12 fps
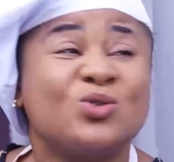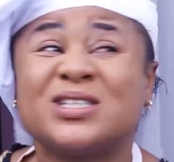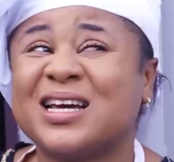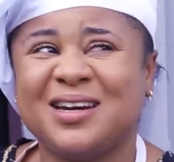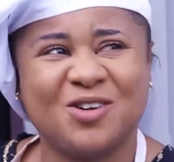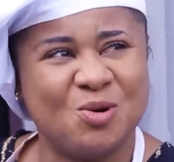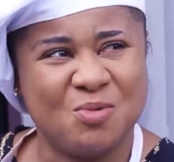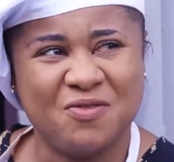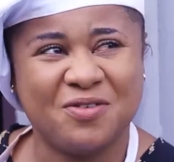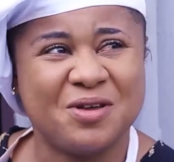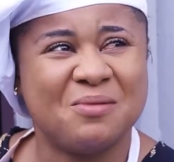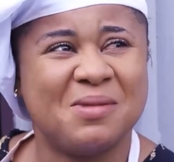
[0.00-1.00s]
you just clean
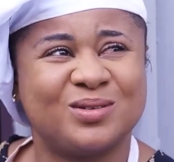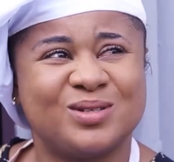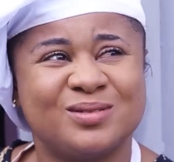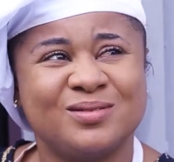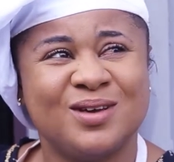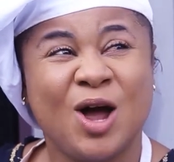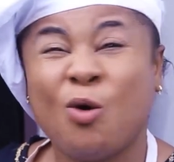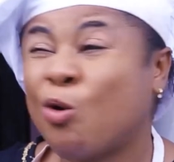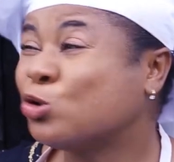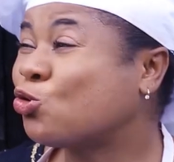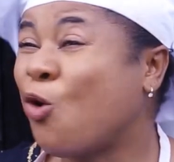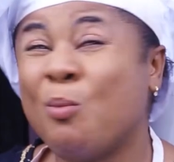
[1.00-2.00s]
common for your mouth.
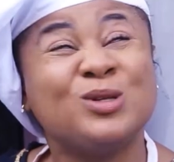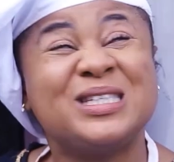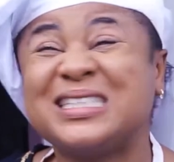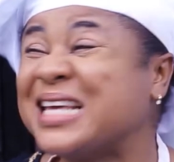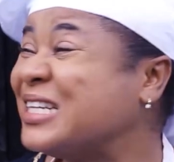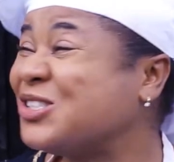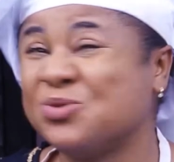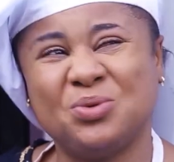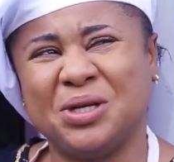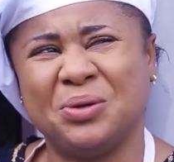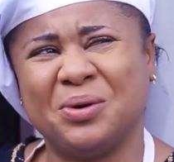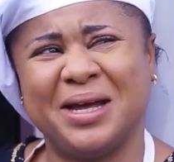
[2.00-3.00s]
Because common sense
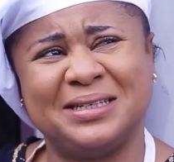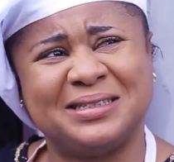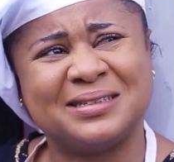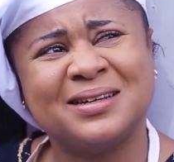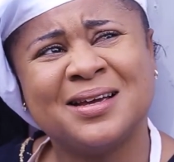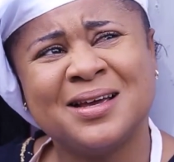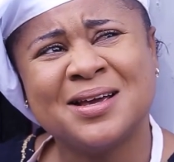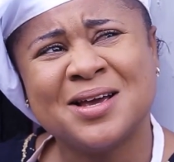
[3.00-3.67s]
no dey your head.